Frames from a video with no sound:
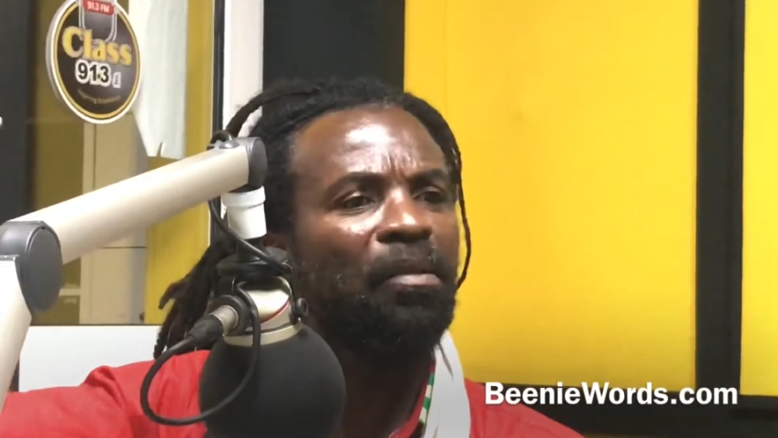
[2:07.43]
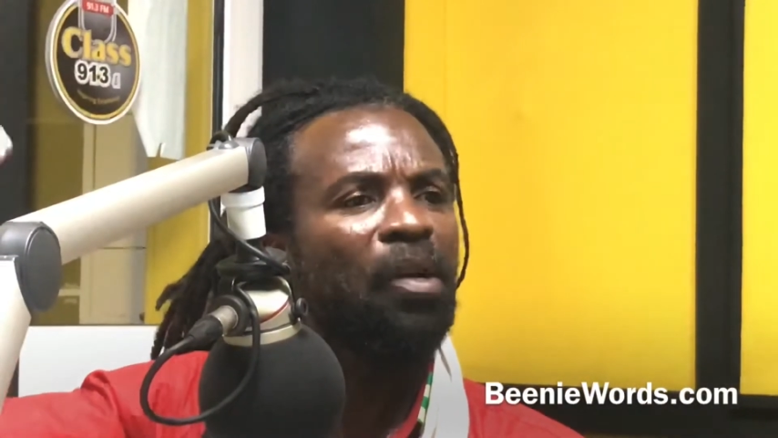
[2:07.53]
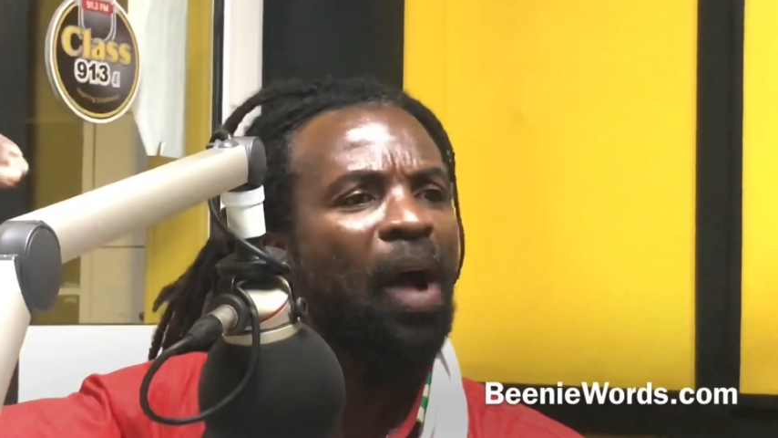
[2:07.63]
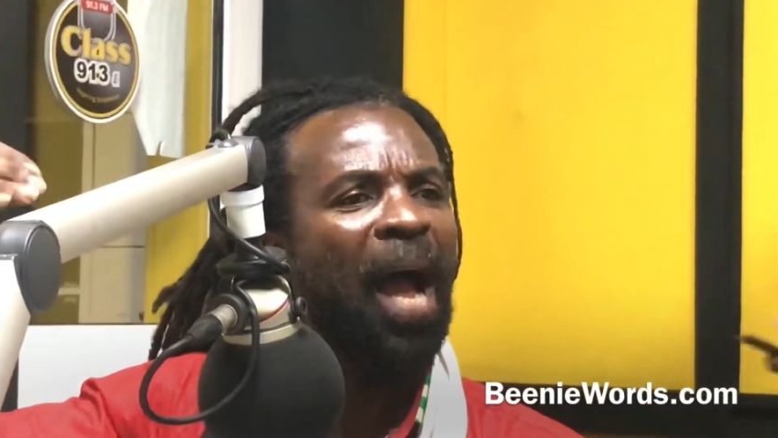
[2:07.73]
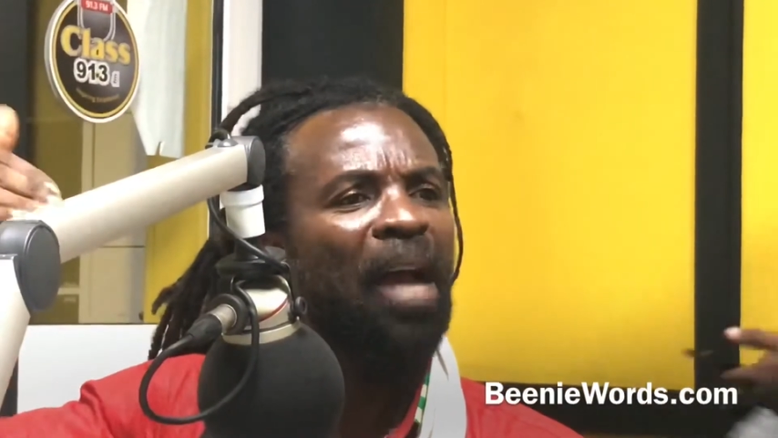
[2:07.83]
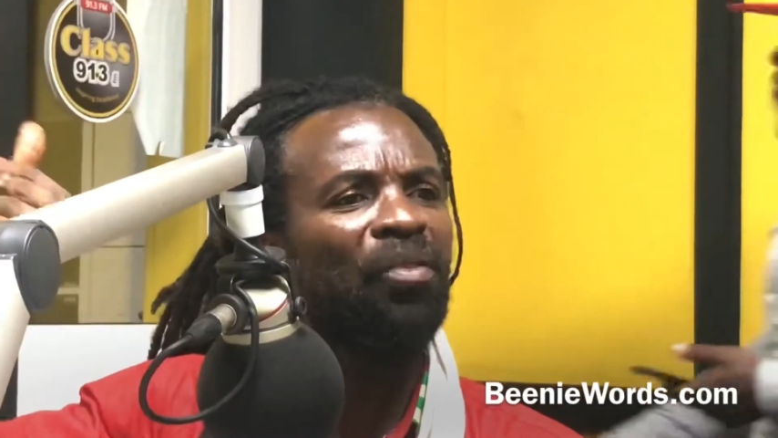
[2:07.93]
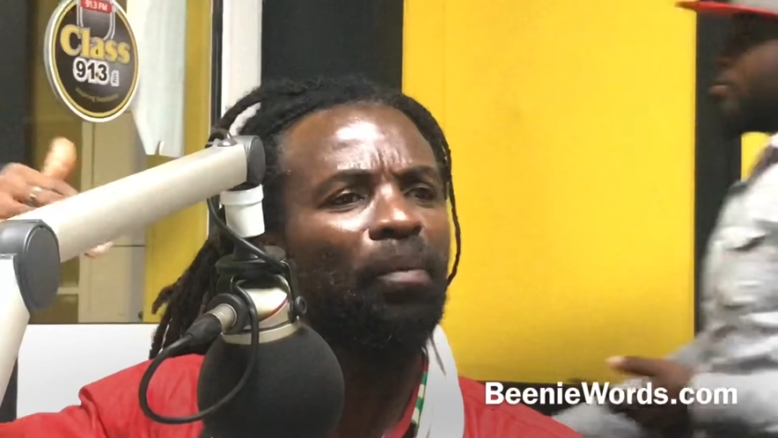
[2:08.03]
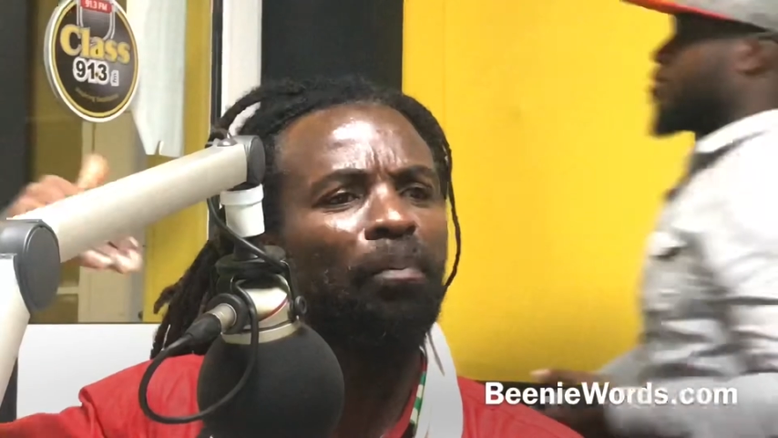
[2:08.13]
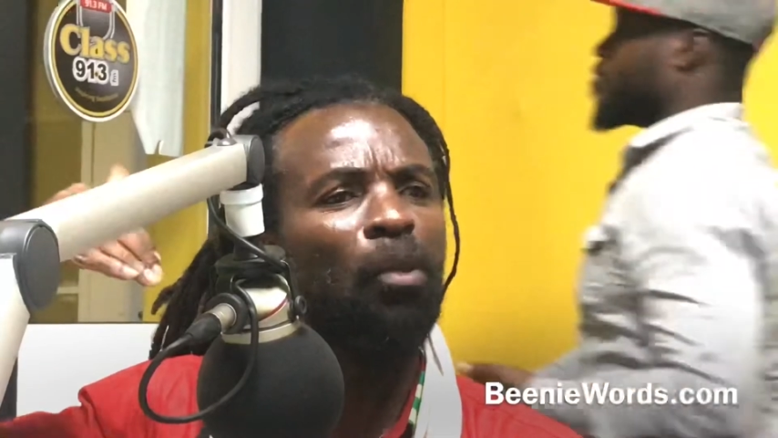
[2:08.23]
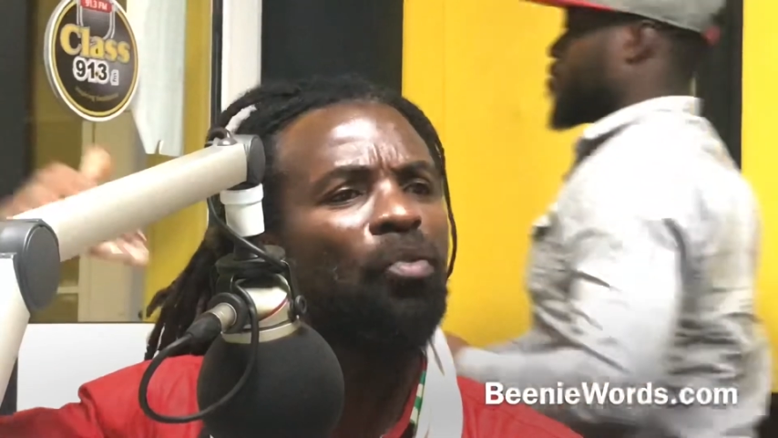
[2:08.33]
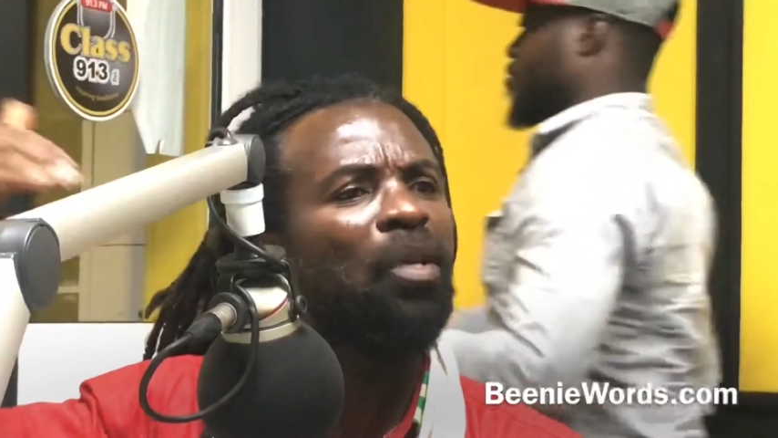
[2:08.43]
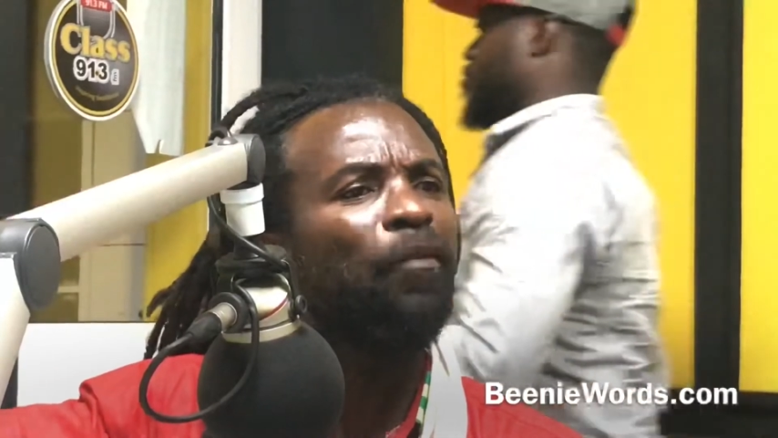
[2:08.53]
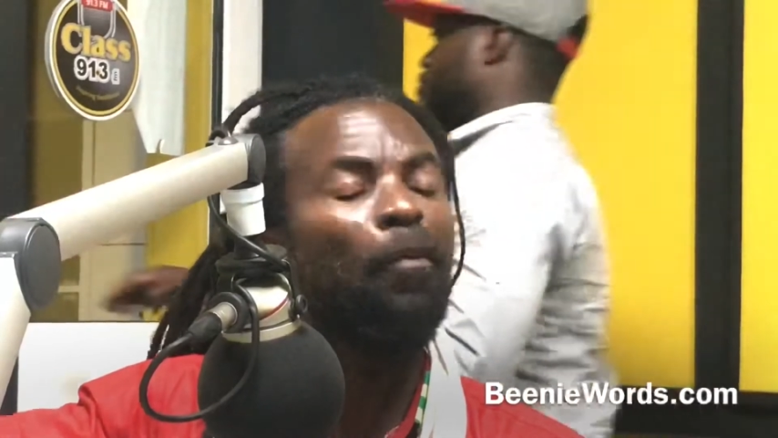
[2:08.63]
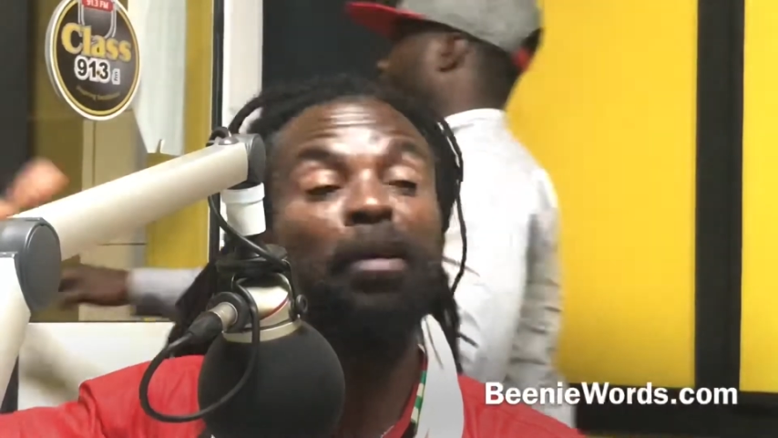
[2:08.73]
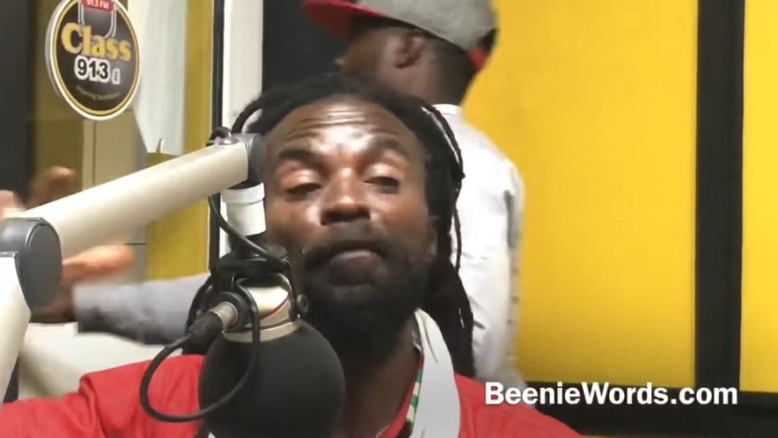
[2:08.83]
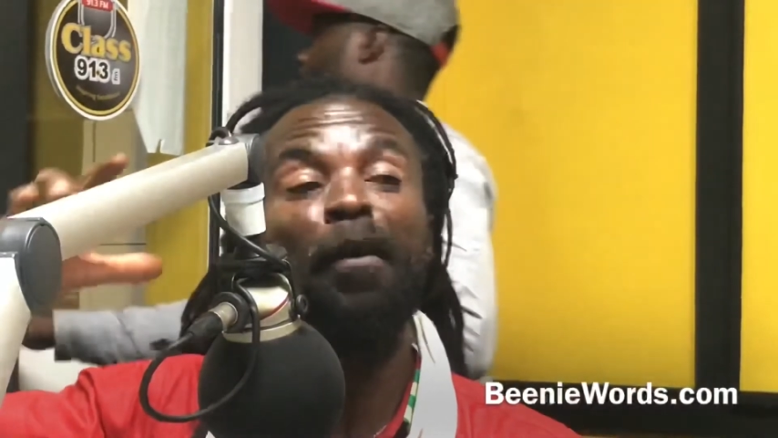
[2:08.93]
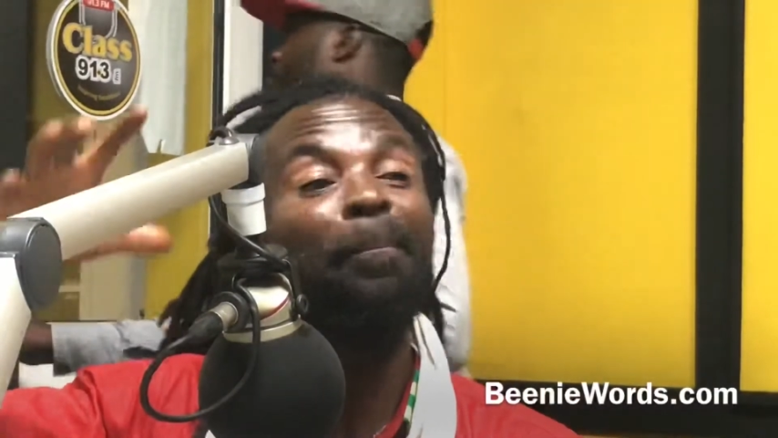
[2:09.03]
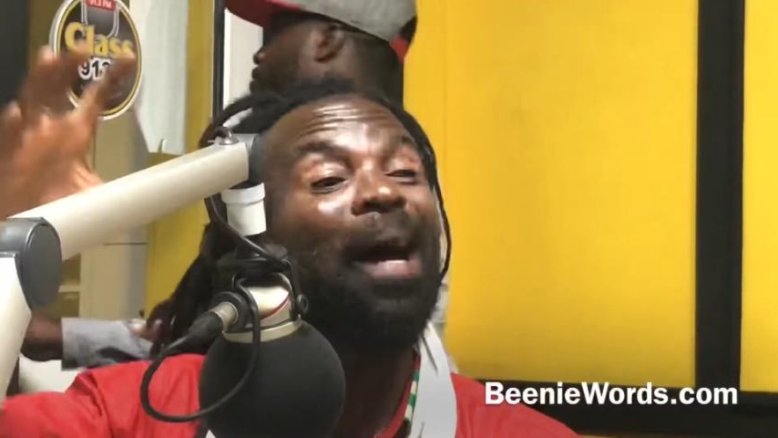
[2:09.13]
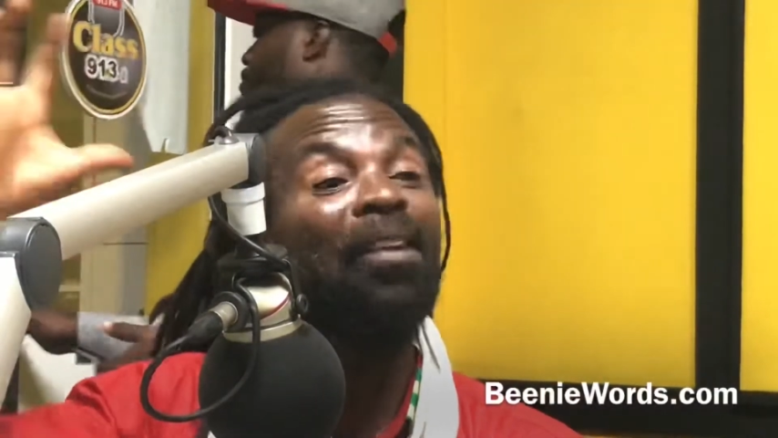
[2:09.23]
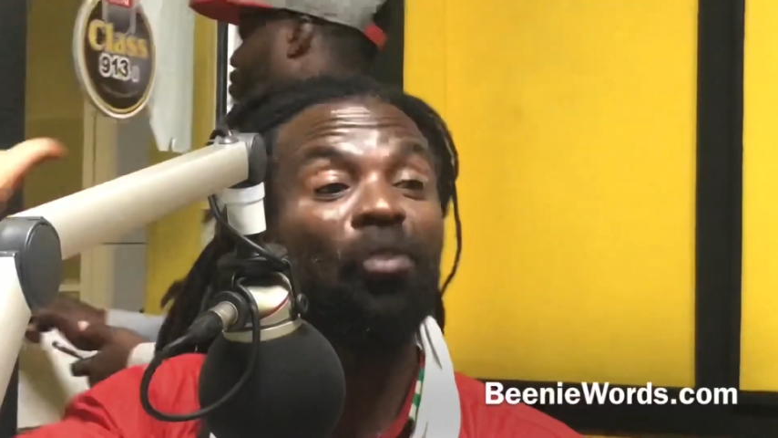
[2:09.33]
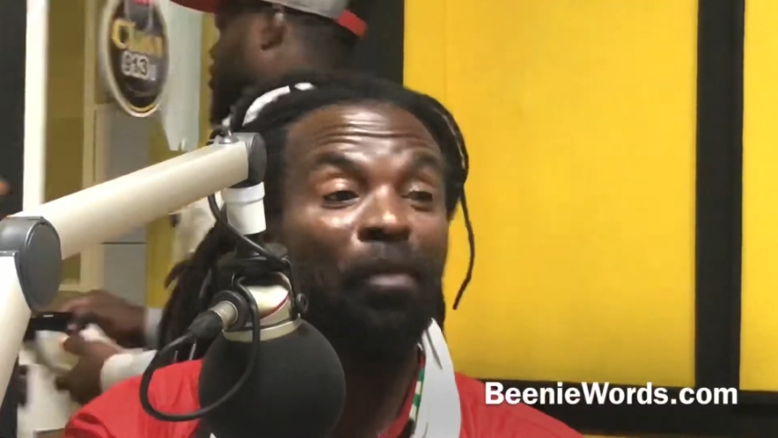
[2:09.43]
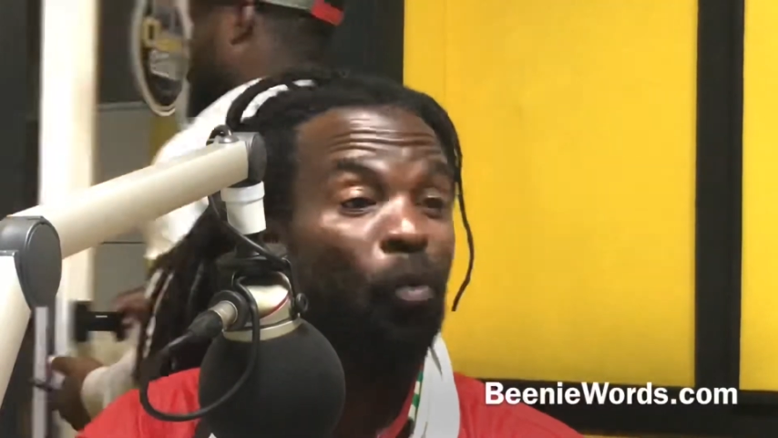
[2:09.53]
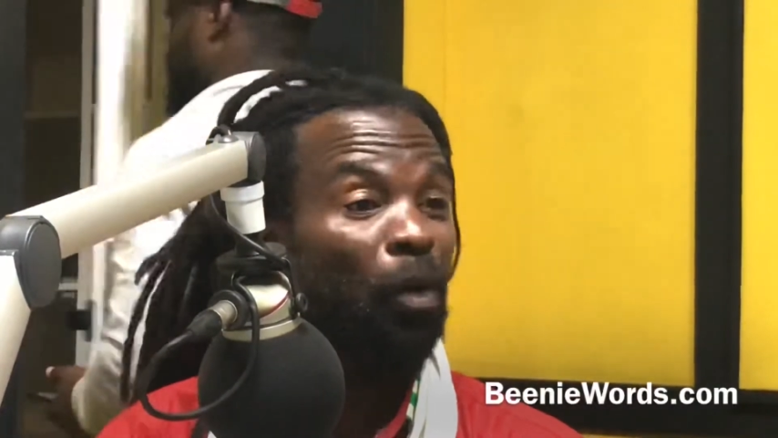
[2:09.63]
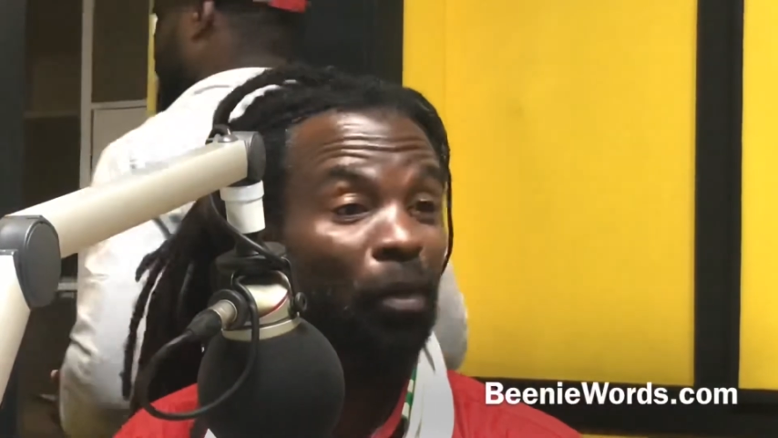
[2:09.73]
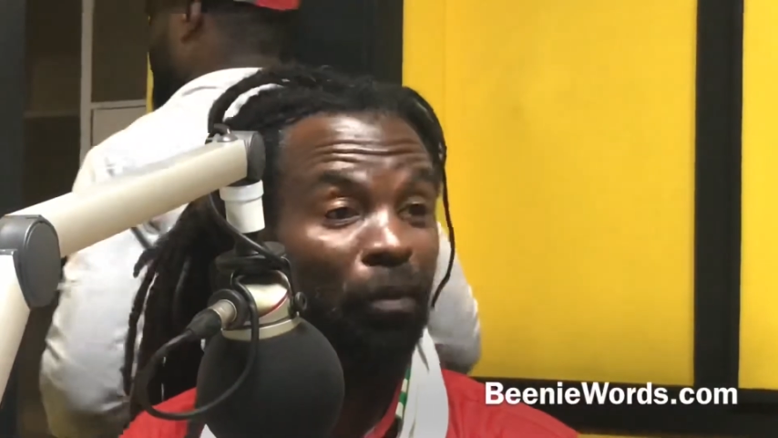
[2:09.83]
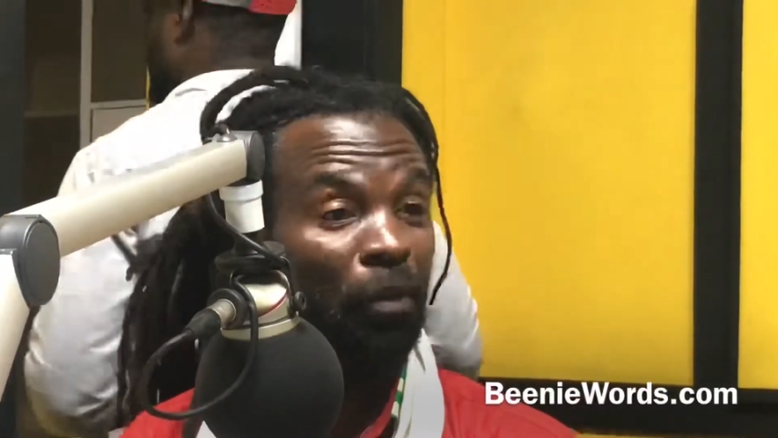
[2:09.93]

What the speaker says: you know, has music from different parts of the world.